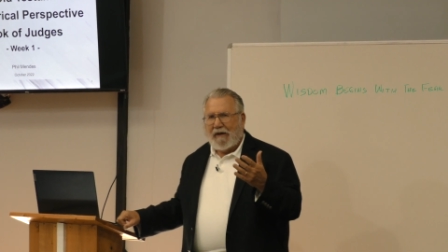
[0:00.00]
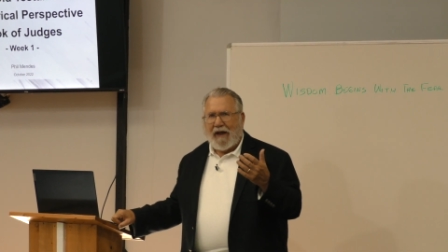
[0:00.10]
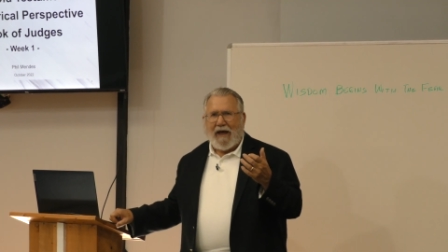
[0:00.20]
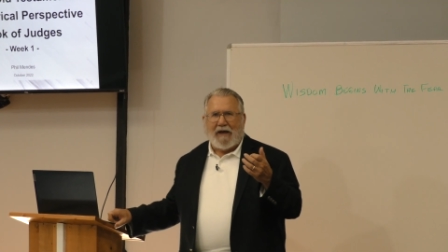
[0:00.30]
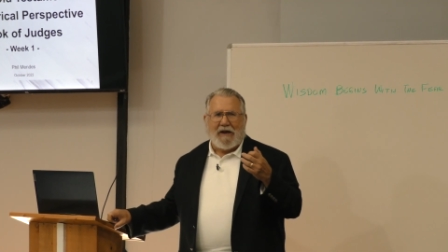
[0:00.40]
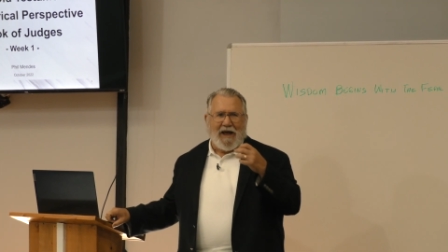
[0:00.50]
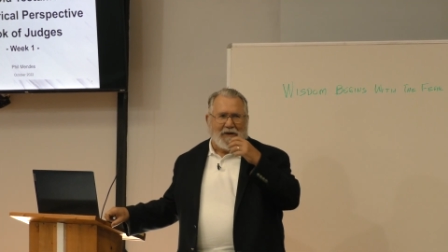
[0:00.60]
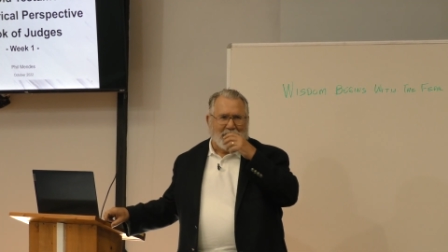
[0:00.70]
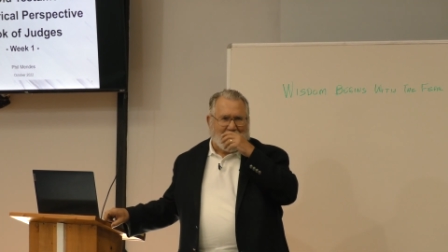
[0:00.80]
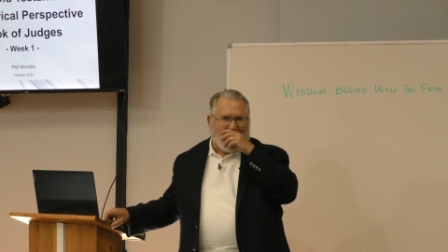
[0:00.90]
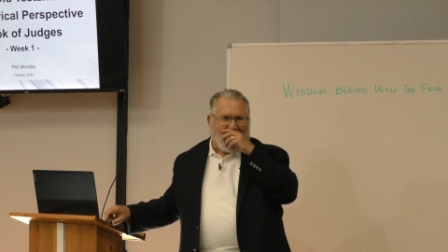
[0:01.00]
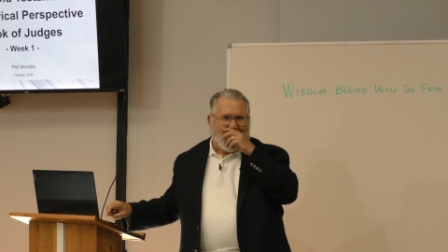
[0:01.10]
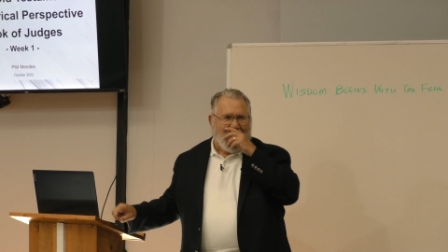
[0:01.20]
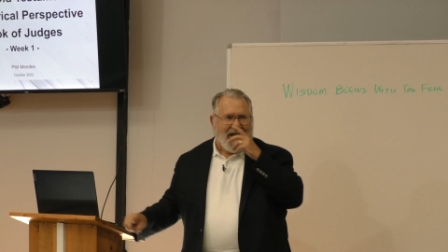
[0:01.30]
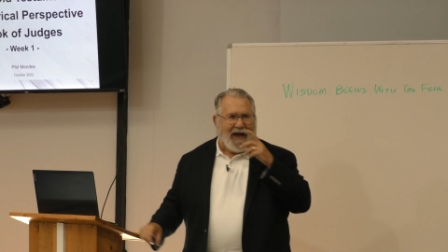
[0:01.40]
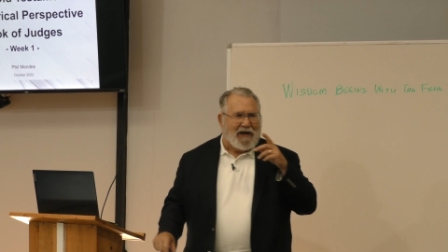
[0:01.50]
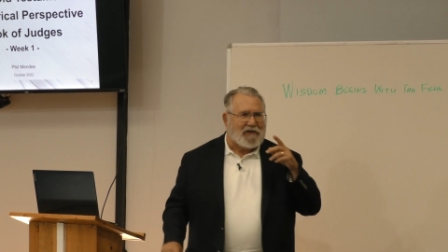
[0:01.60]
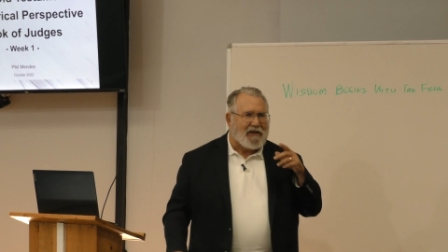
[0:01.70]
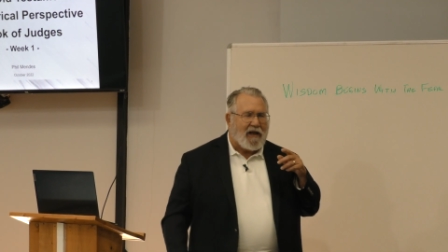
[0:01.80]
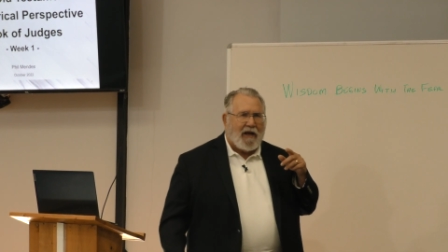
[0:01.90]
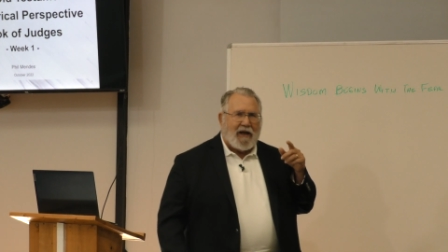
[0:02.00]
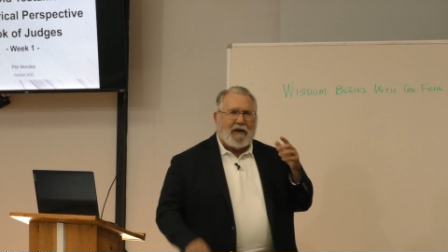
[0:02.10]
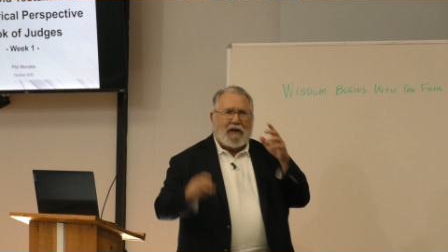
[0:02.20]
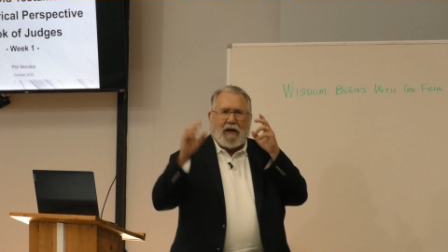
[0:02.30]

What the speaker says: And he was trying to, and he said, I